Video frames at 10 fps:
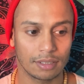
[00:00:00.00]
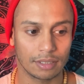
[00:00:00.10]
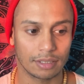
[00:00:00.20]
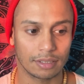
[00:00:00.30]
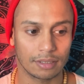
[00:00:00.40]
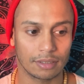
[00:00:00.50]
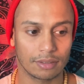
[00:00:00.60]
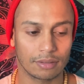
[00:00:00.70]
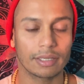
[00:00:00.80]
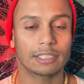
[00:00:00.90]
you
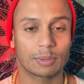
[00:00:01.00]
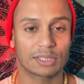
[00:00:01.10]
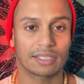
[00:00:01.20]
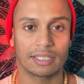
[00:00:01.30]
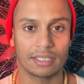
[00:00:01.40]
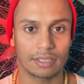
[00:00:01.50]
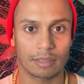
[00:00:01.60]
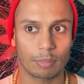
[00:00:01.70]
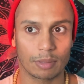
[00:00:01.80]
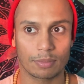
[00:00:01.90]
know, especially in India,
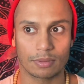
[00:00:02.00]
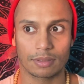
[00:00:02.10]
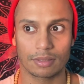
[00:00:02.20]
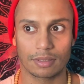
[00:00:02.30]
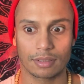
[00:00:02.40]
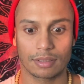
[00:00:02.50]
people